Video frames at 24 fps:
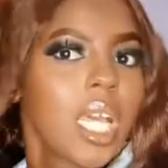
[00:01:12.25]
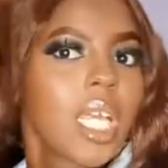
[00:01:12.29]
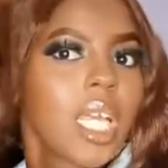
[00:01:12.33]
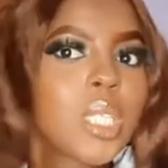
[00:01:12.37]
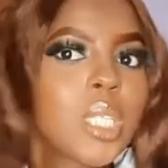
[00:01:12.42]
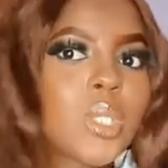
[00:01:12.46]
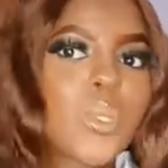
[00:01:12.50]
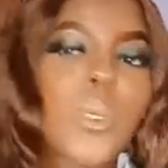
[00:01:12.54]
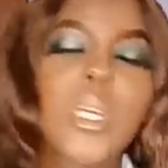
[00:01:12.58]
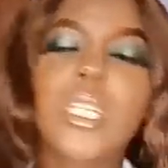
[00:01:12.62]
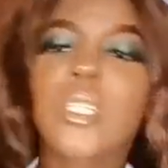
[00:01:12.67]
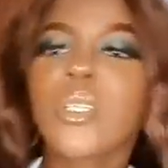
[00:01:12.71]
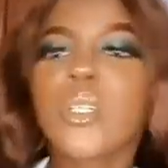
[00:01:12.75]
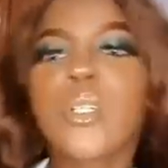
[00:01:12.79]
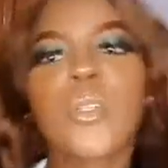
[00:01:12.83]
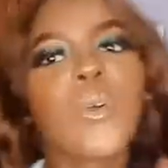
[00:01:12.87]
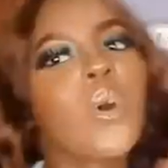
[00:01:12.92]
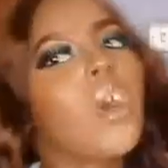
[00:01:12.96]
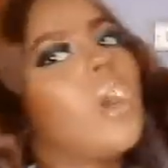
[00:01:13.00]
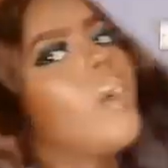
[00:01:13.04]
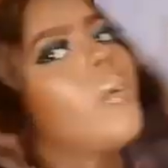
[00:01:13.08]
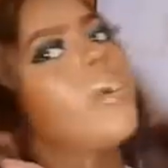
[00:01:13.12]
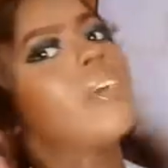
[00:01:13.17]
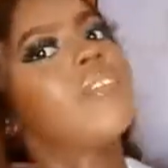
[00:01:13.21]
So I don't know
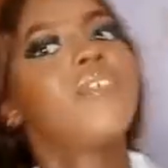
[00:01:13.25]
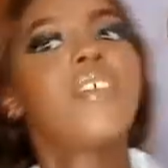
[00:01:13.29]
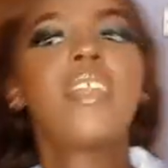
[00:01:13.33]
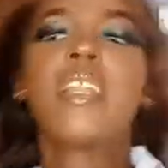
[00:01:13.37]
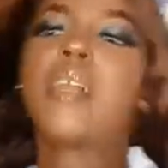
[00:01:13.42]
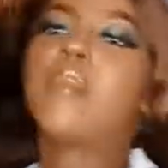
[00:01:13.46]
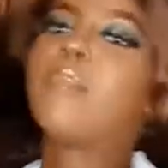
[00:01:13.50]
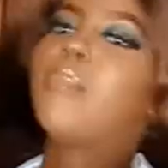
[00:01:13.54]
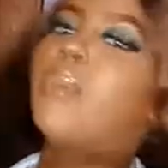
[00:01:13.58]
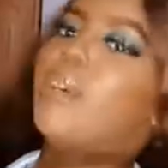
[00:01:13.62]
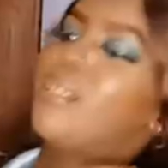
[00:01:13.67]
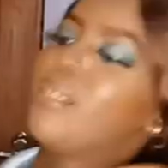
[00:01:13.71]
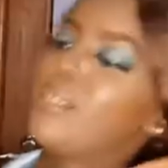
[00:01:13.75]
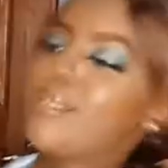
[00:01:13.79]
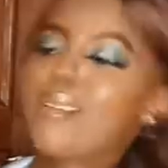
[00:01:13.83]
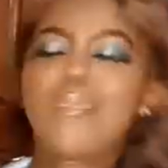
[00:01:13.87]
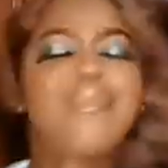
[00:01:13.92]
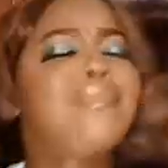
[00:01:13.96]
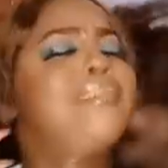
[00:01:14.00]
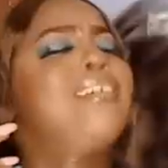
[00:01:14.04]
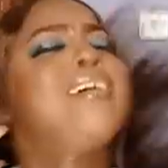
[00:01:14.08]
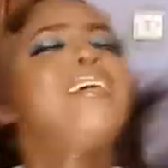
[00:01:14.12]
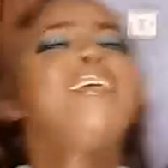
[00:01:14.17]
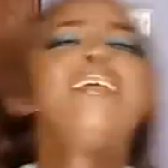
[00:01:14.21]
how I feel about it.
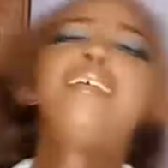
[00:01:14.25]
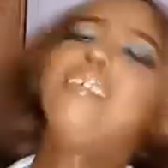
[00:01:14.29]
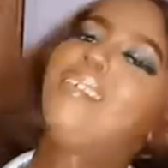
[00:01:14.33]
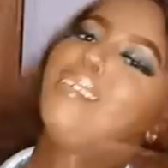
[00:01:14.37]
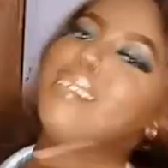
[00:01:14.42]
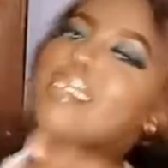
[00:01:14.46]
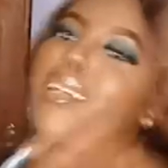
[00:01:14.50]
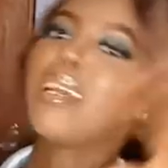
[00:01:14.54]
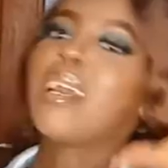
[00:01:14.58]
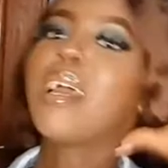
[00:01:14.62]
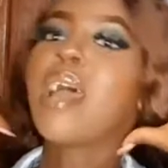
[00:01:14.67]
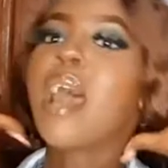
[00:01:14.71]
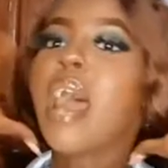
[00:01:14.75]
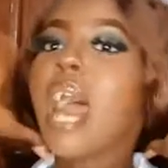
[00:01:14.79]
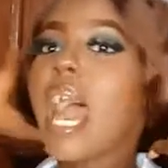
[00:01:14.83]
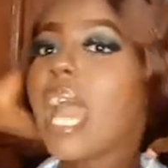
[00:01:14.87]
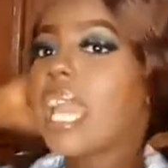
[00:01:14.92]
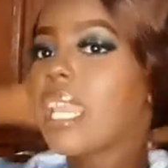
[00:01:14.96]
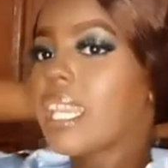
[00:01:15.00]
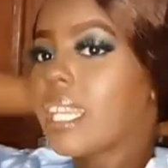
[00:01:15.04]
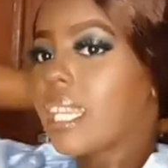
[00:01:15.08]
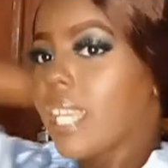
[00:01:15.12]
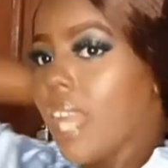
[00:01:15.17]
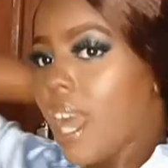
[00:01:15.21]
Oh, I
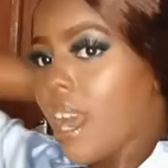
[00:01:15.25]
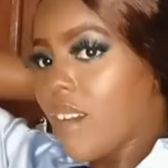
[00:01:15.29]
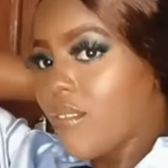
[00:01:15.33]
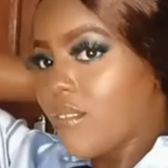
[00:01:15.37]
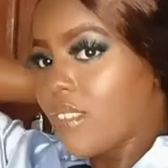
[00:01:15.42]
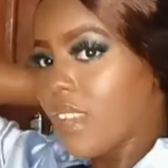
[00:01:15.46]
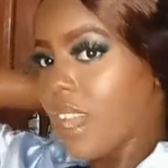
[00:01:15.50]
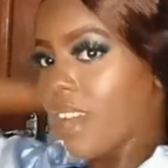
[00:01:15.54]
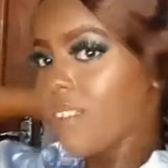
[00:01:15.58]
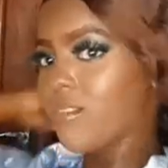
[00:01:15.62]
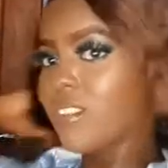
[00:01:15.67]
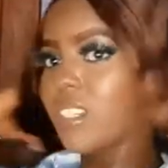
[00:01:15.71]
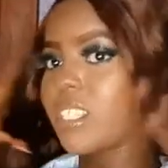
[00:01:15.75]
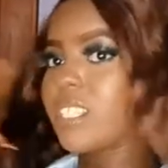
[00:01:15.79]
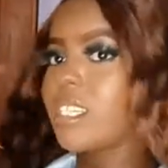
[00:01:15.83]
love, love the